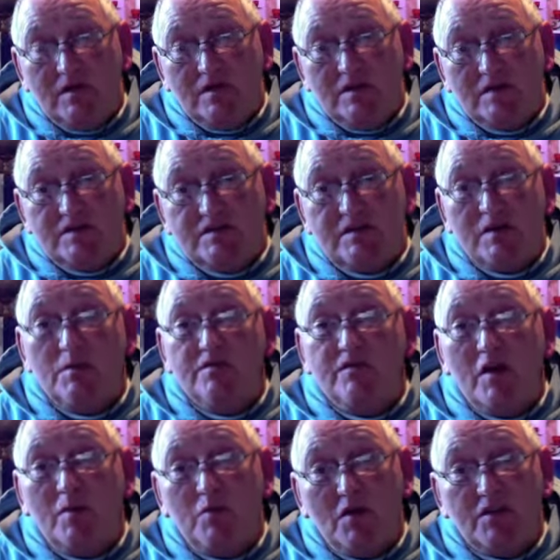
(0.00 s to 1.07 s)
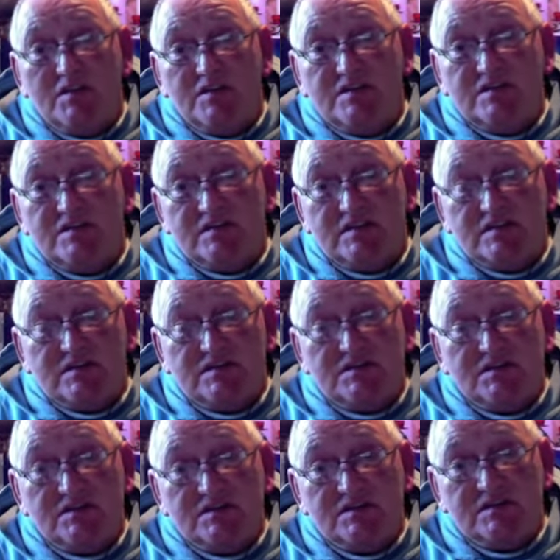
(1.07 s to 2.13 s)
Some of our brothers and
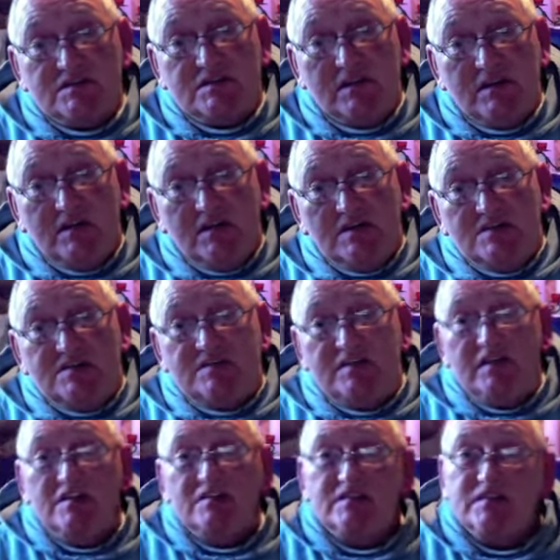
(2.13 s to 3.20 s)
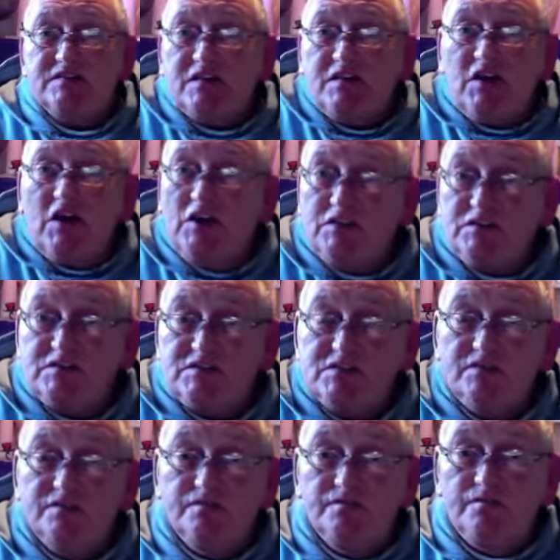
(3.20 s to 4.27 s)
sisters see us as a cult,
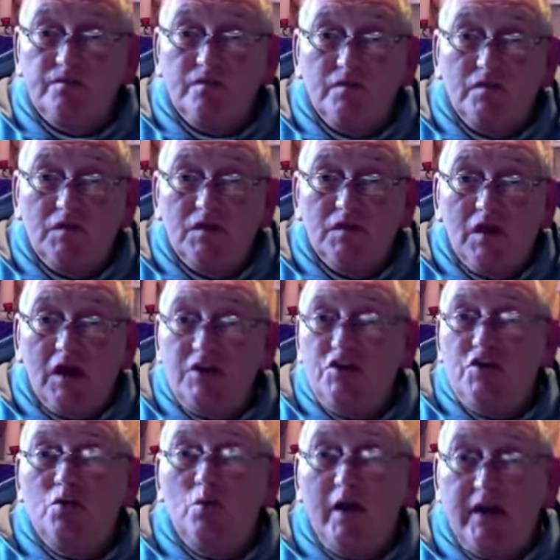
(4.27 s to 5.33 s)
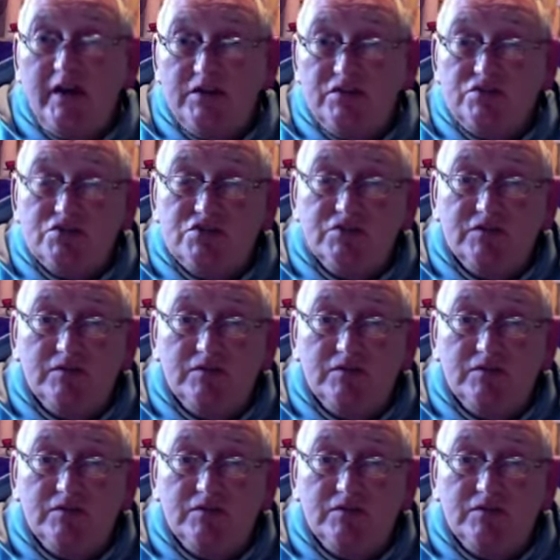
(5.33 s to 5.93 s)
a new age.